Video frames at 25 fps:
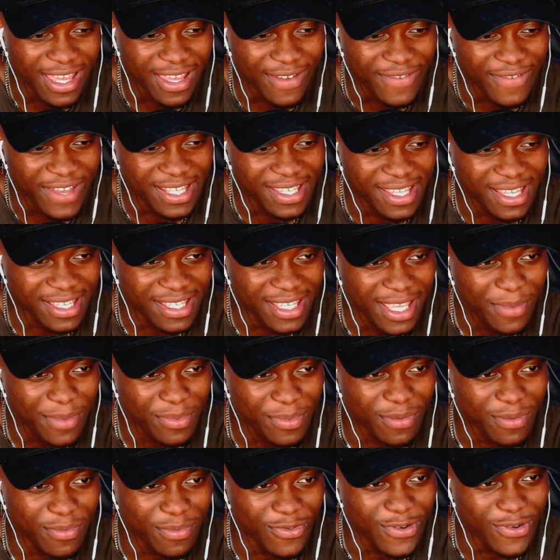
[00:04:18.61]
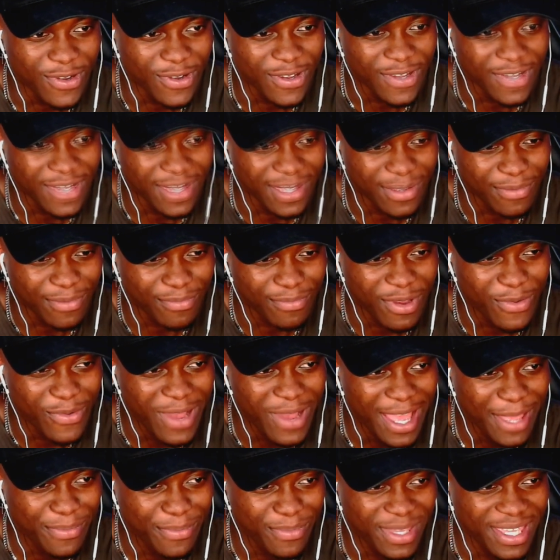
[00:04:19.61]
That's acceptable. But
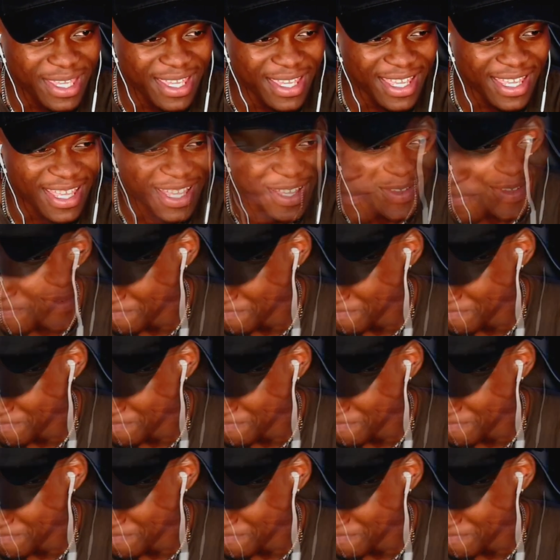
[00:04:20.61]
why me?